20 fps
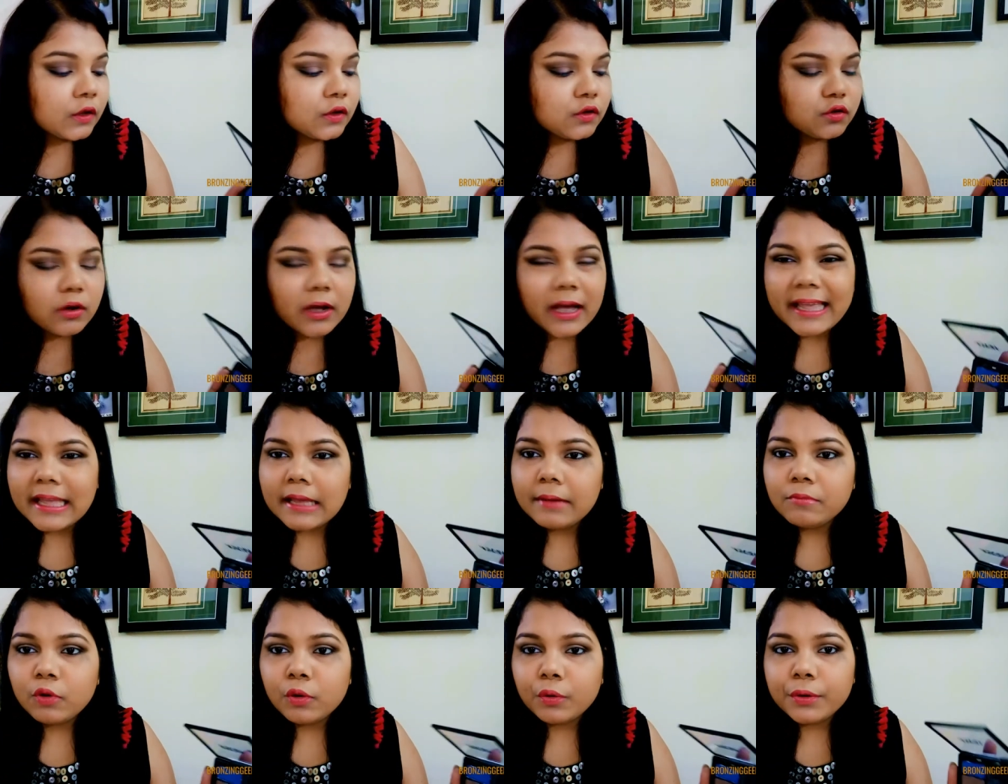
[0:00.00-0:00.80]
So I
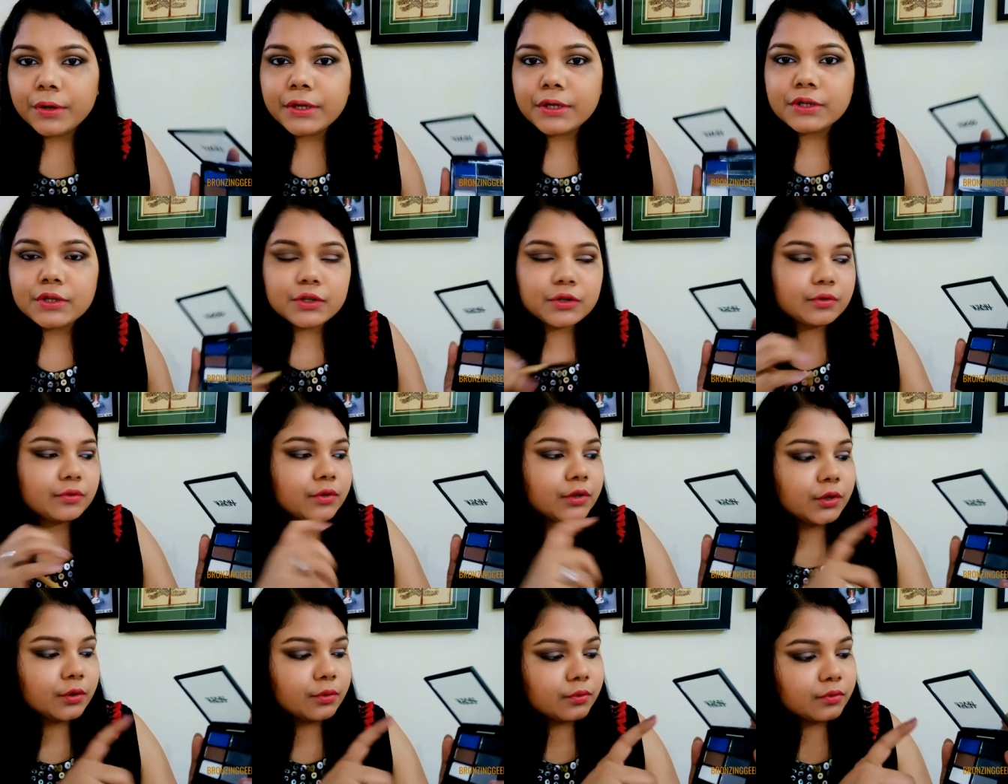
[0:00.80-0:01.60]
am going
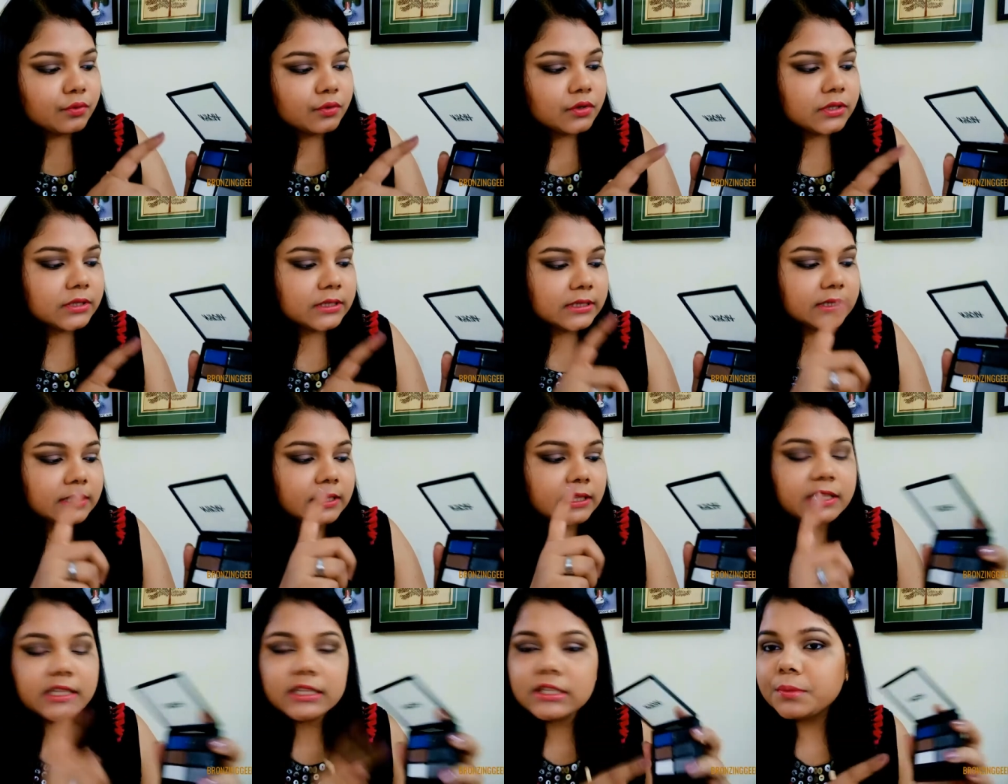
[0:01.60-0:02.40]
to use
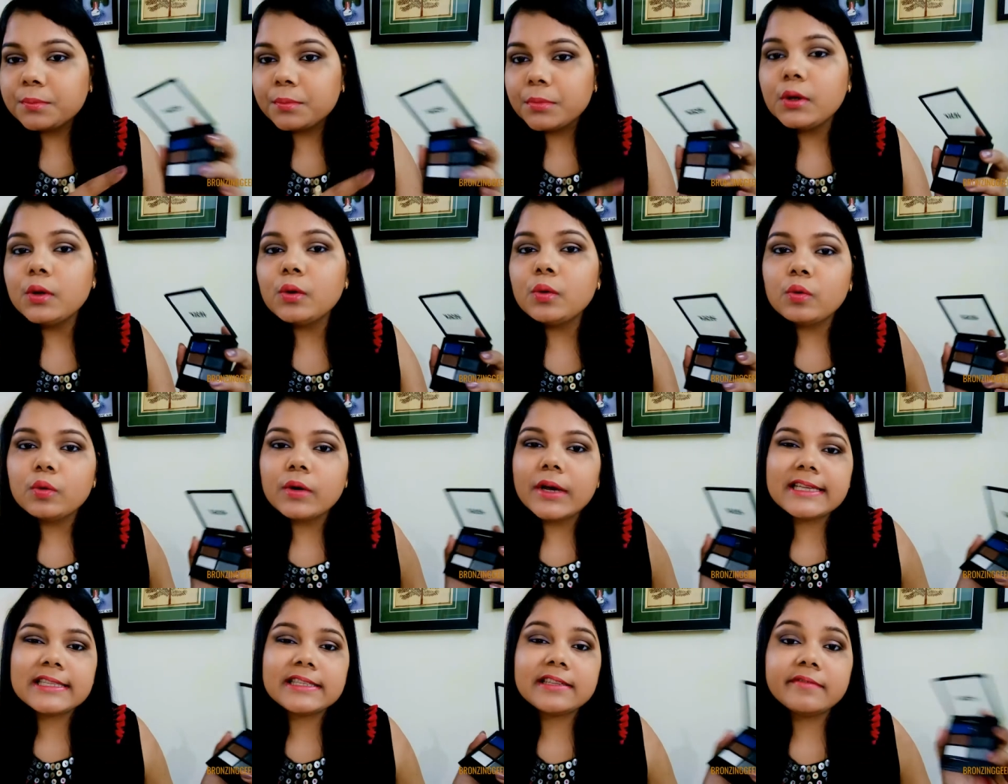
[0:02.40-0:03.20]
this
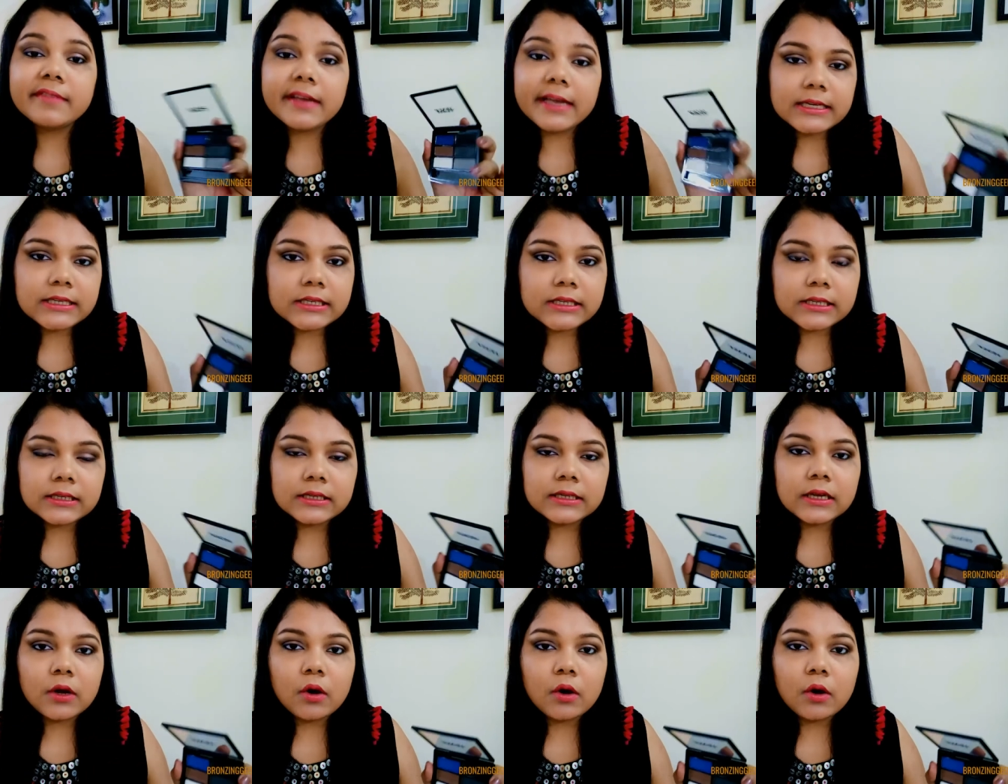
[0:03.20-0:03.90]
blue as a wet